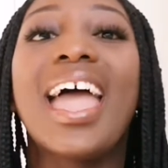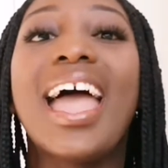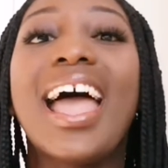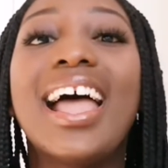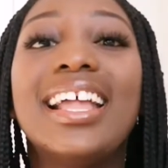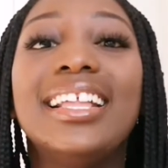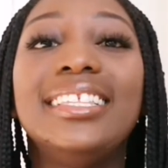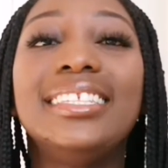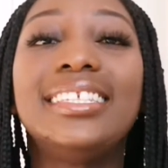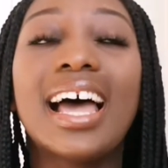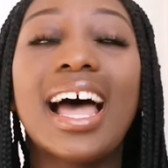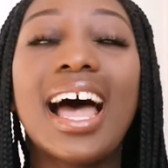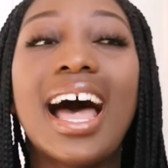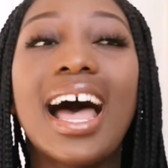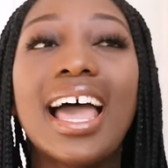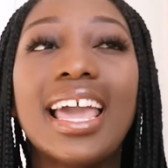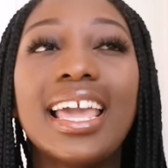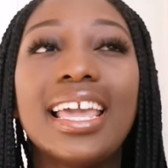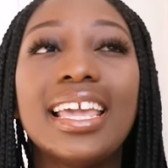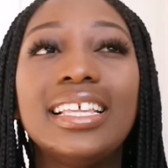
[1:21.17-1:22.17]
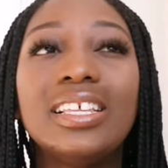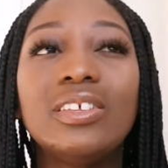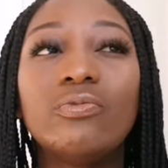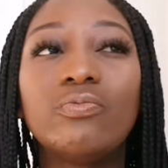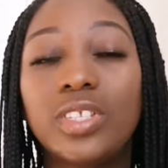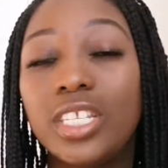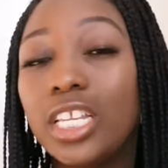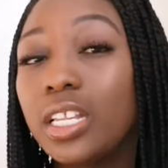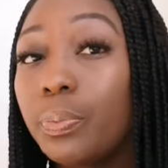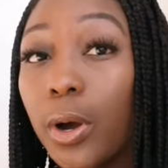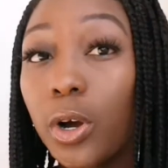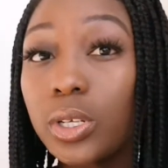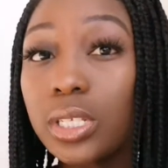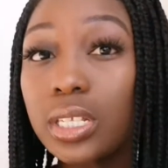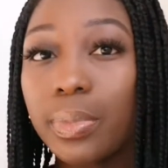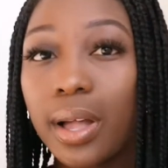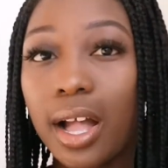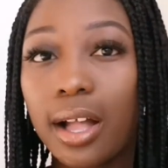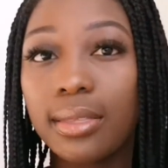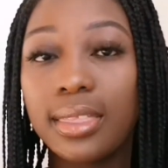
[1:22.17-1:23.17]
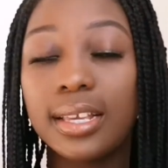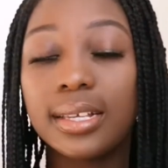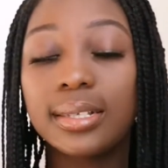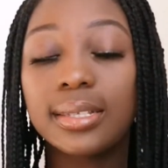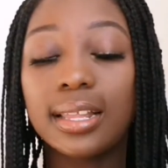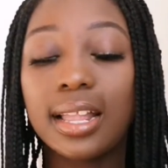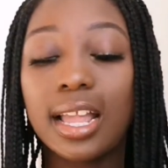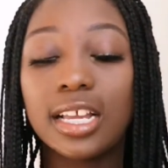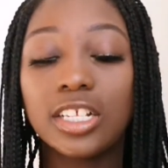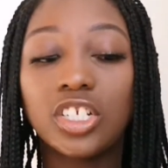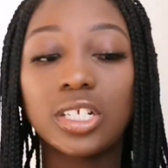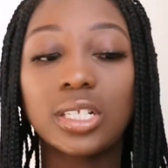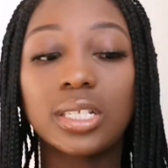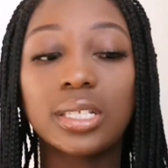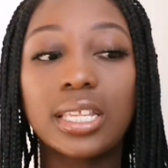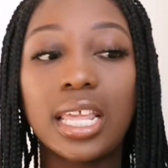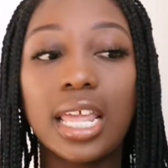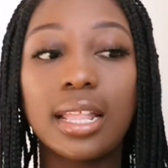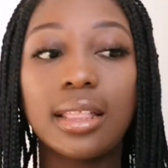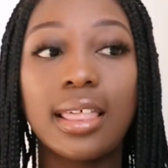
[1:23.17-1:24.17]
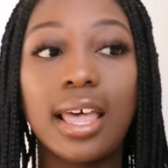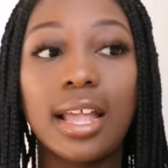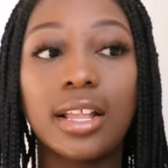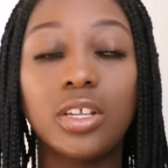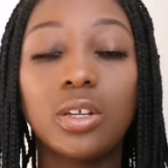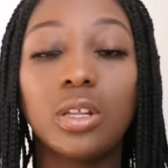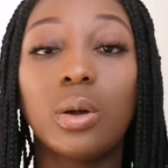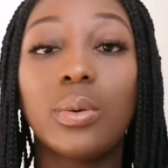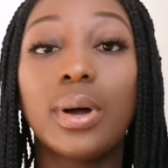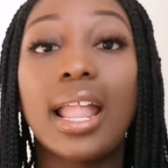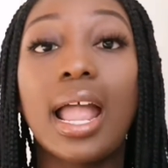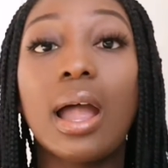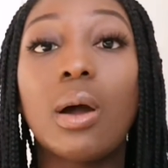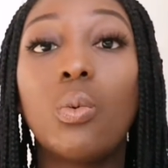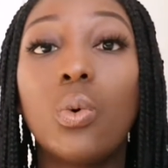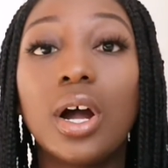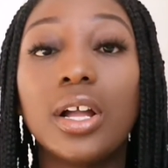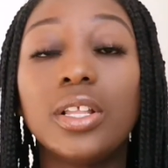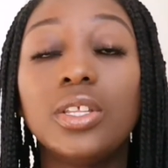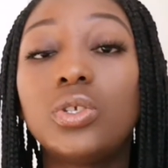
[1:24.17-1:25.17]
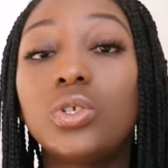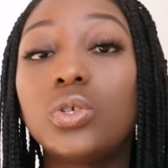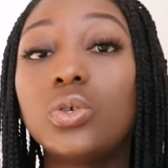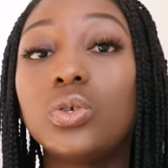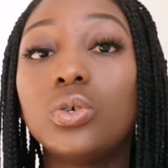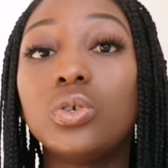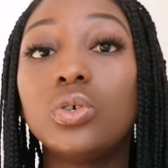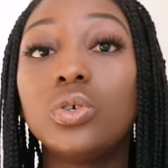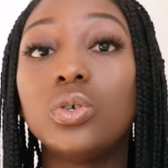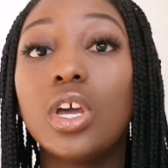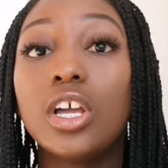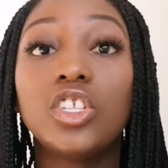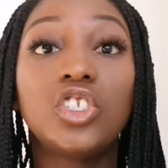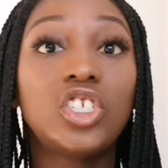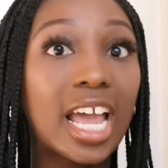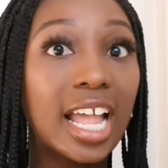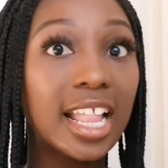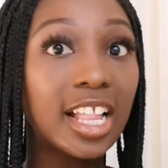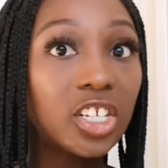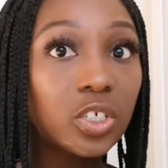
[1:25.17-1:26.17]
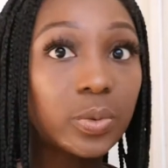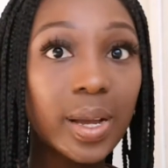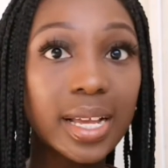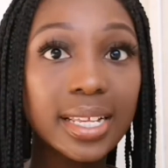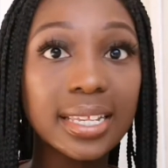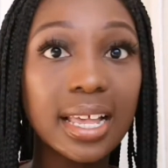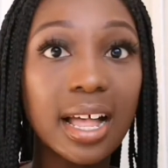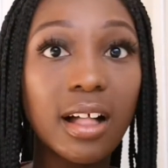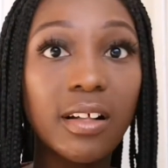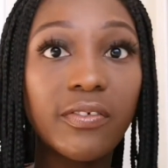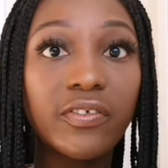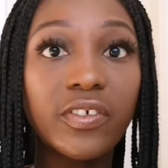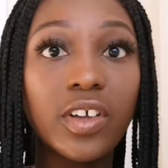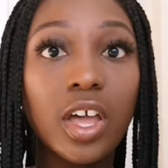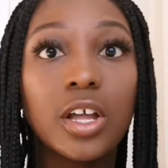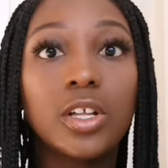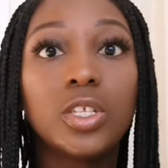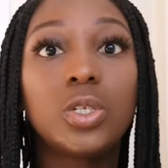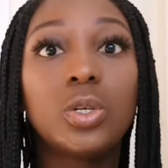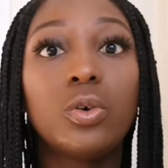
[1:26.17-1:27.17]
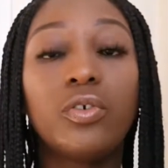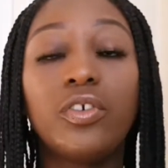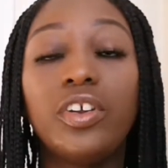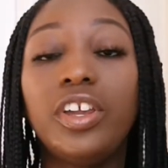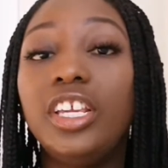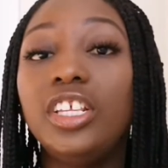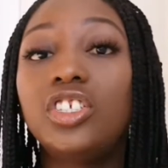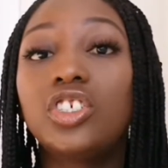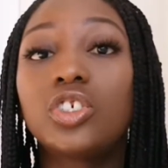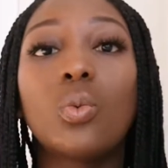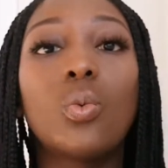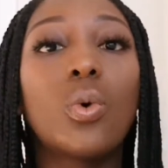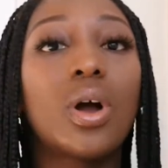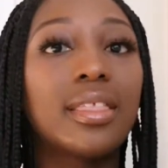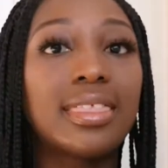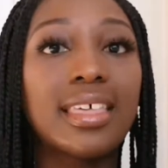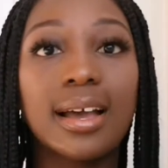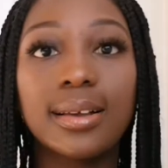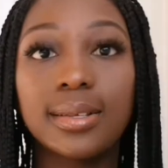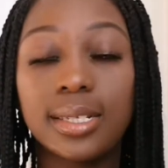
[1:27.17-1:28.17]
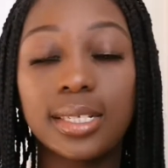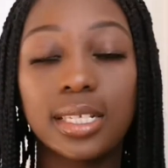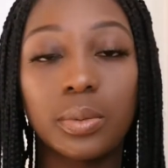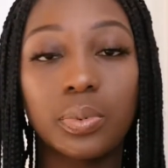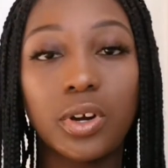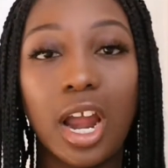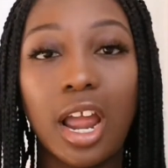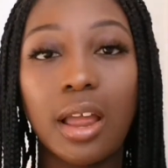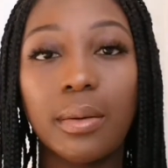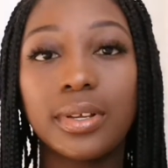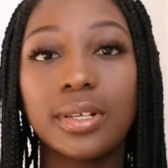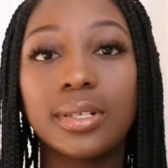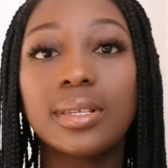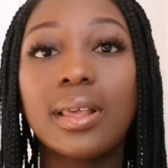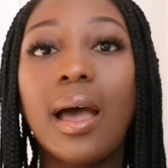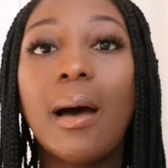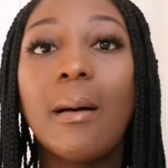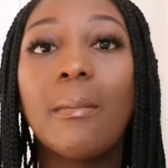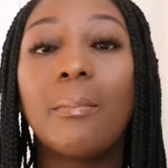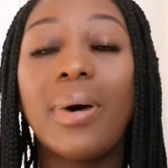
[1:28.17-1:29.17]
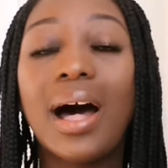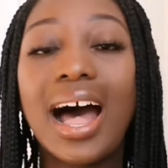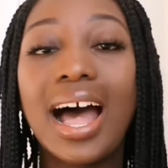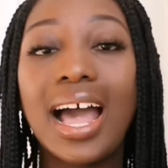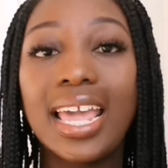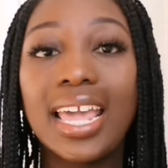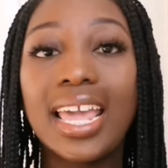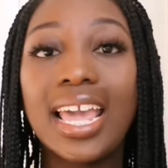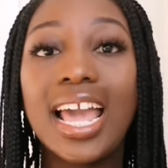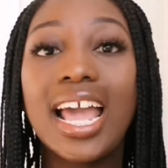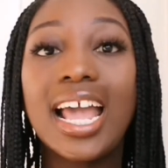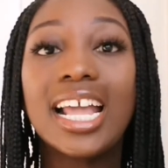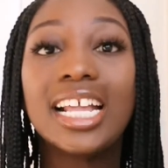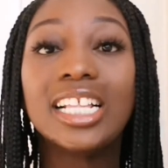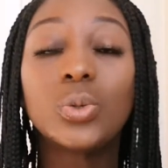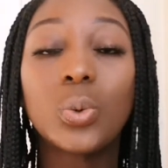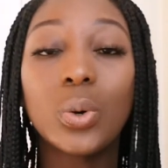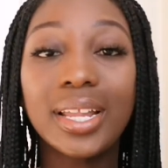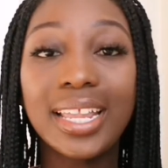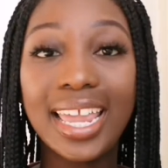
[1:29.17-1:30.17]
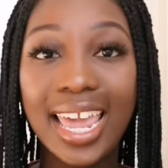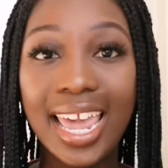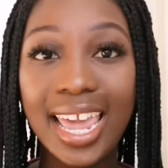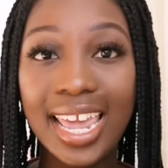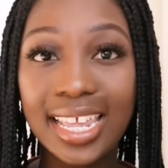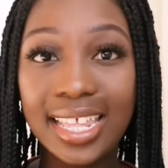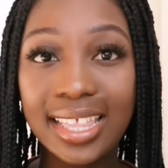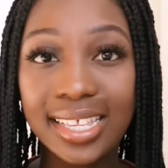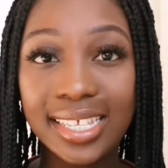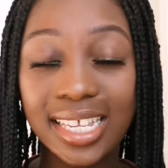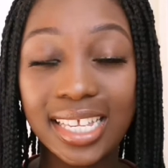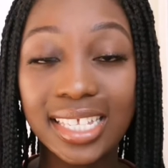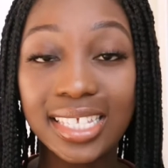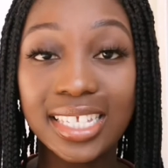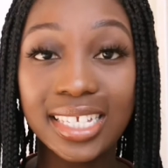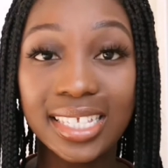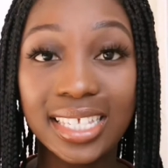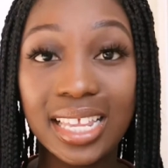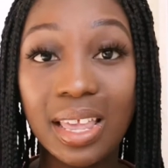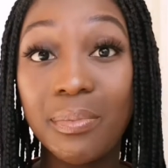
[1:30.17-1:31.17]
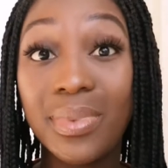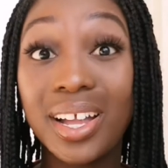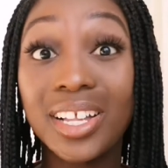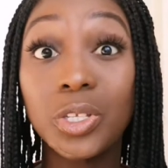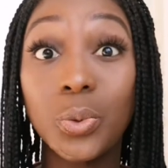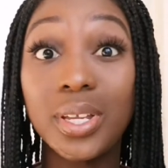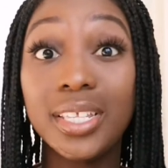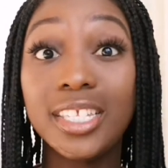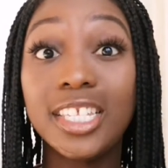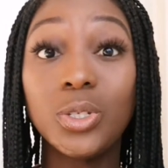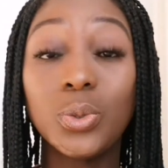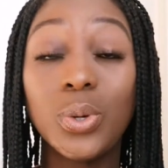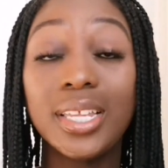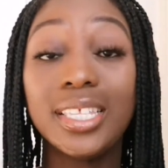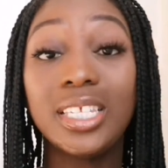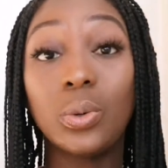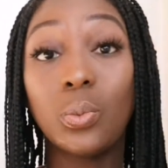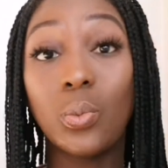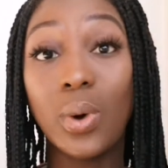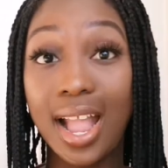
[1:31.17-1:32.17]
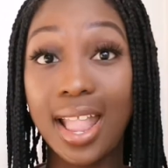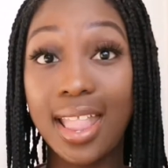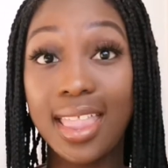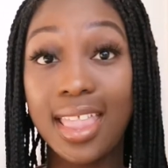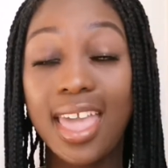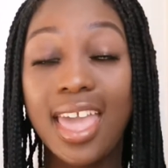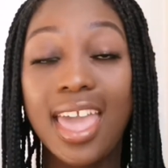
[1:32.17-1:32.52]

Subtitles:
And I did post about this, and I just said that, you know what, I want to challenge myself to reach 1,000 subscribers by 28 December 2021.